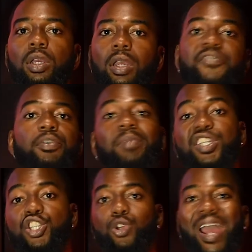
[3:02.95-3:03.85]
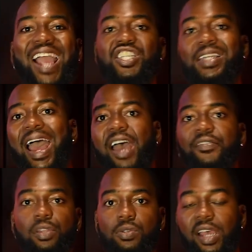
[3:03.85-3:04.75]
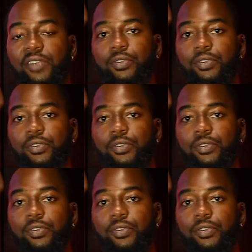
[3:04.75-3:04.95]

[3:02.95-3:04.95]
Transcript: information you actually have in those high